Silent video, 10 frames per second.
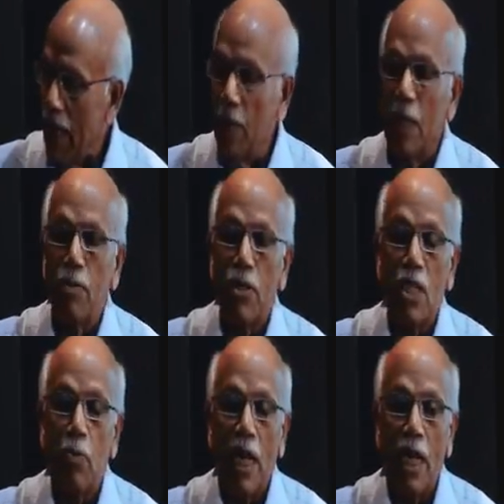it becomes
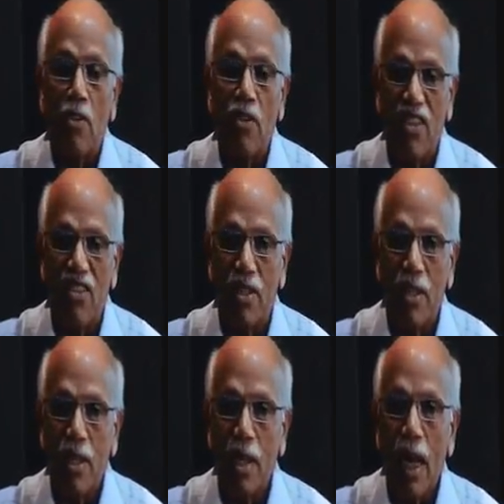a speck of
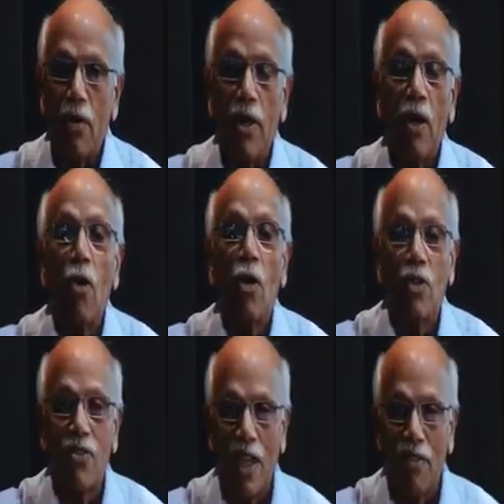dust. And we have a
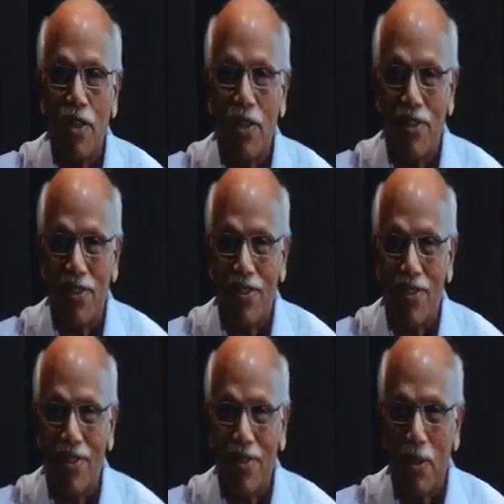lot of
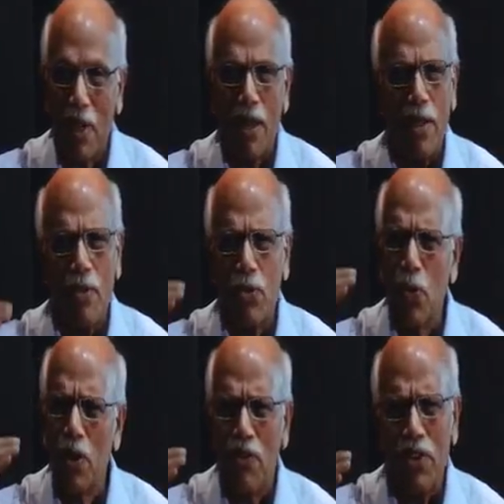scavengers. And they are
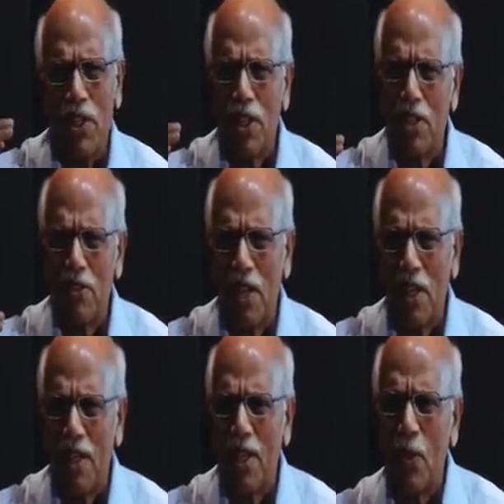so efficient
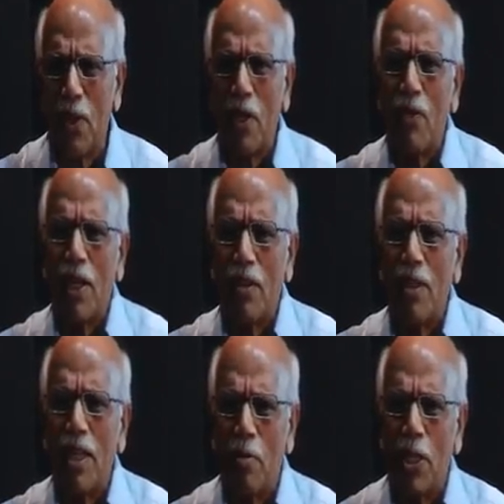inside. They don't require
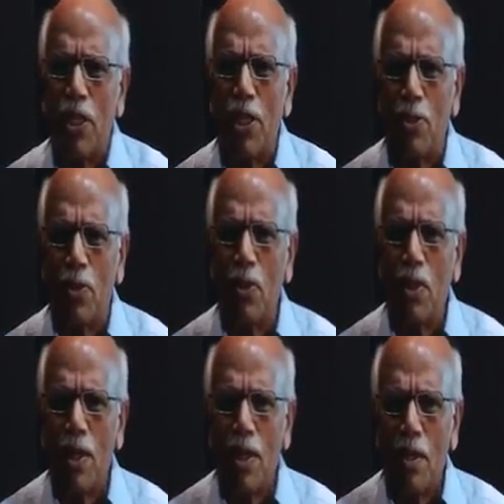even that machine to
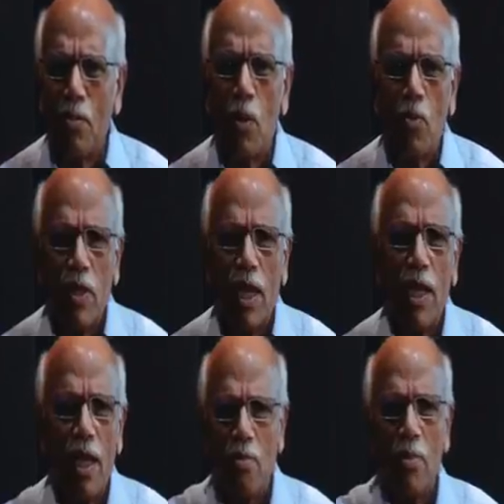broom.
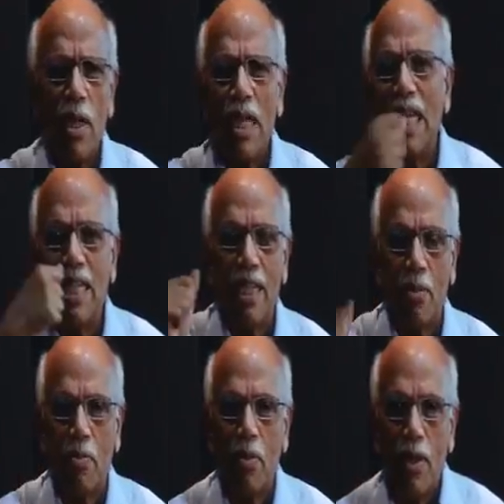They come, eat it
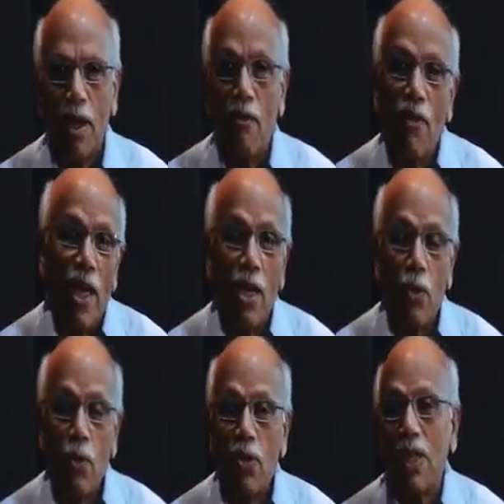up.
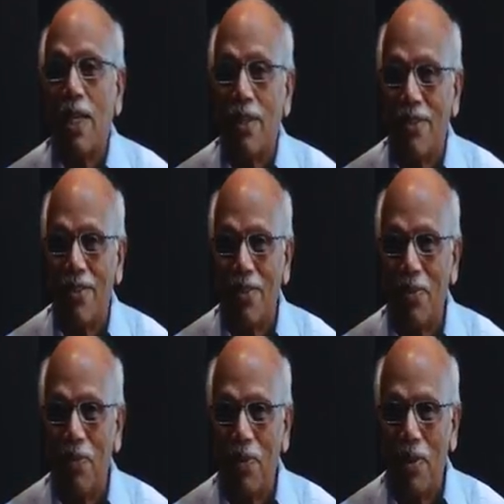
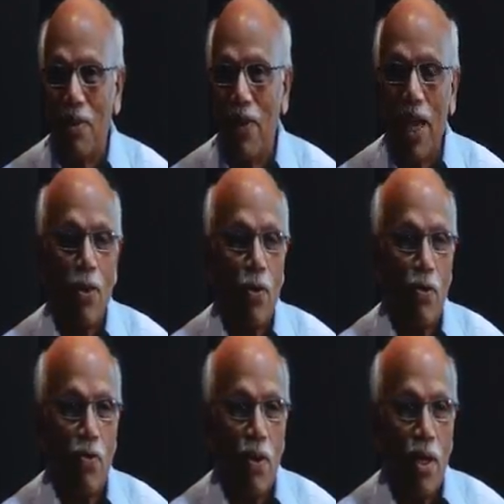Phagocytes.
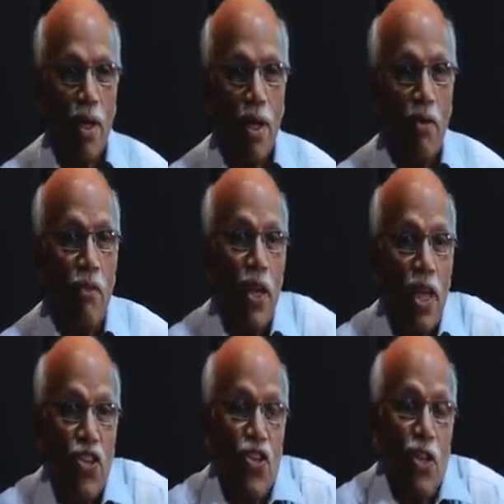
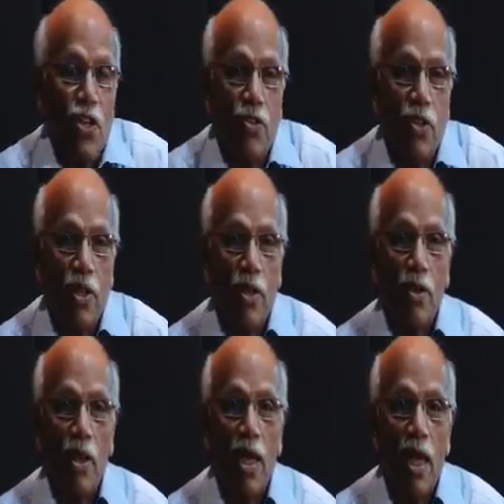Phage is
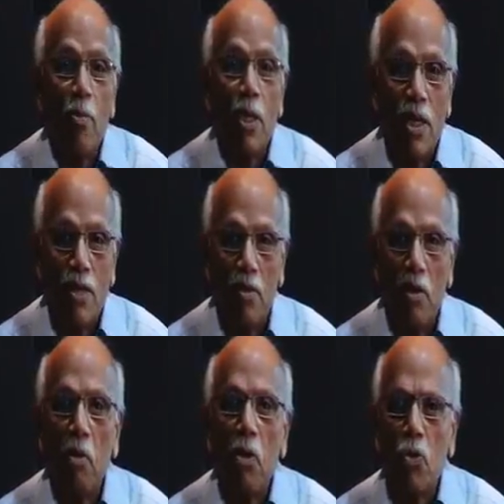appetite.
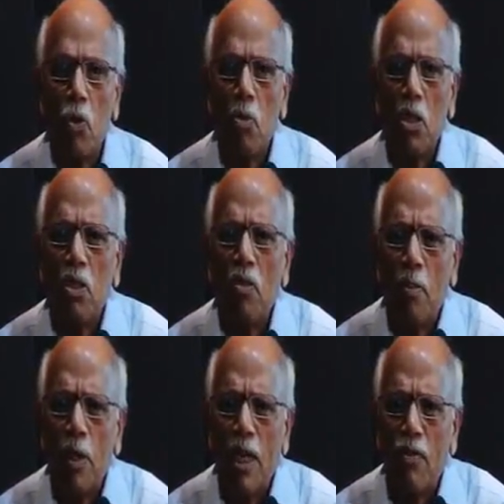They have got so much of
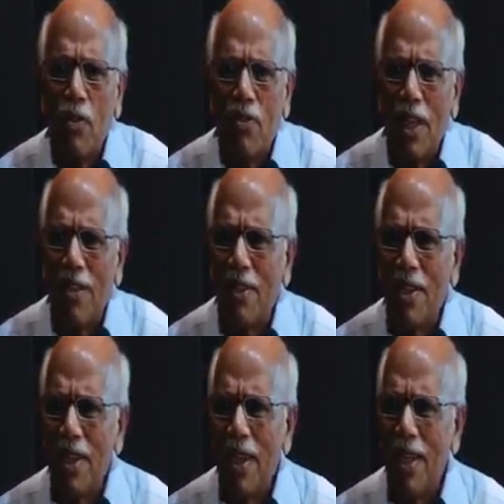appetite for cells.
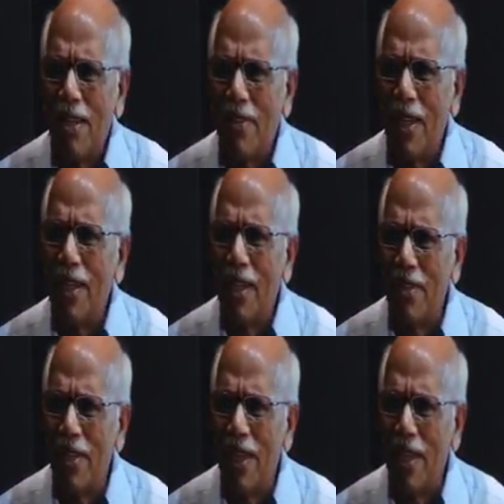Any cell that
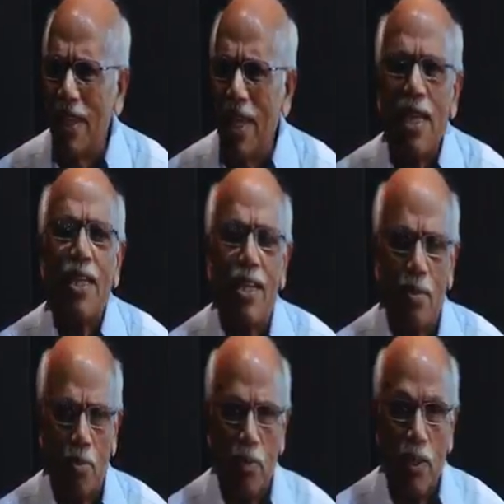is dying, they eat it
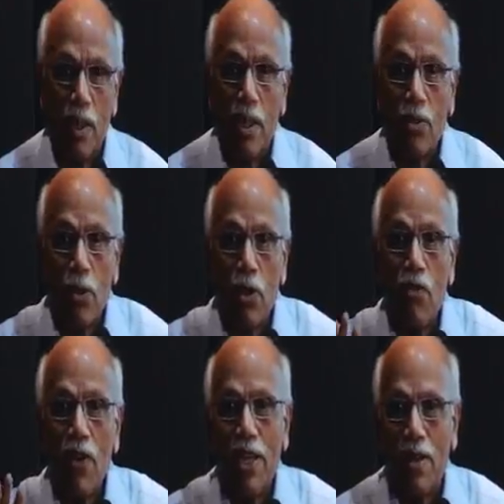up. So you
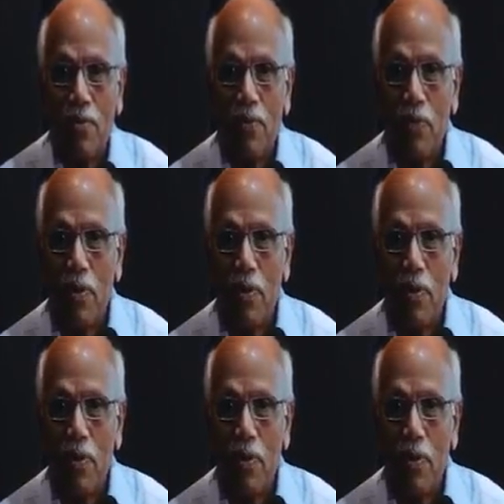are fine.